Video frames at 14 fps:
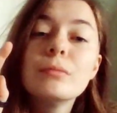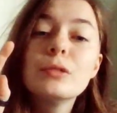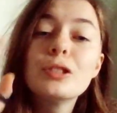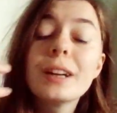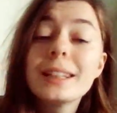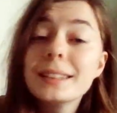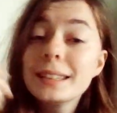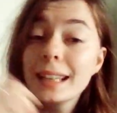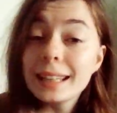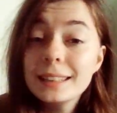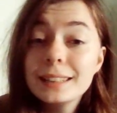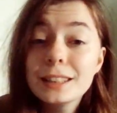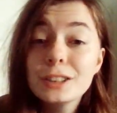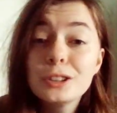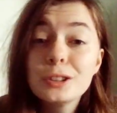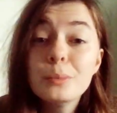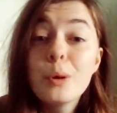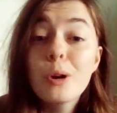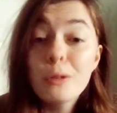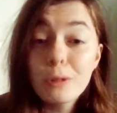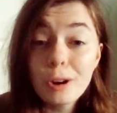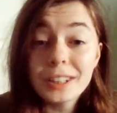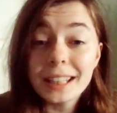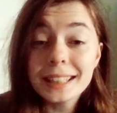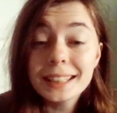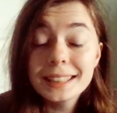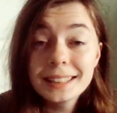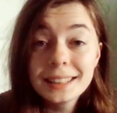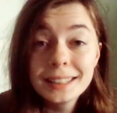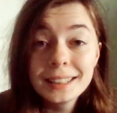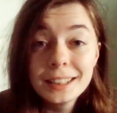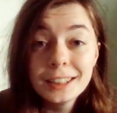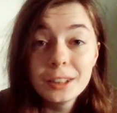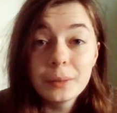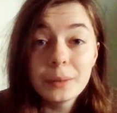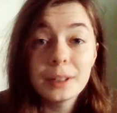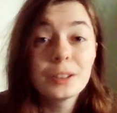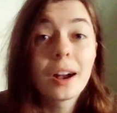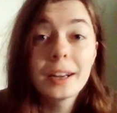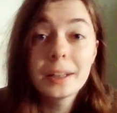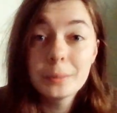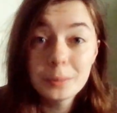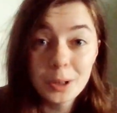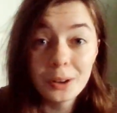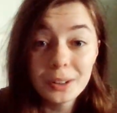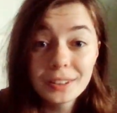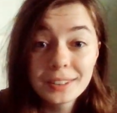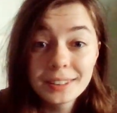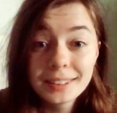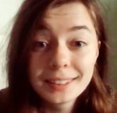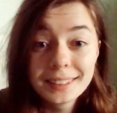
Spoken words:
translate it to moronic, which I am not.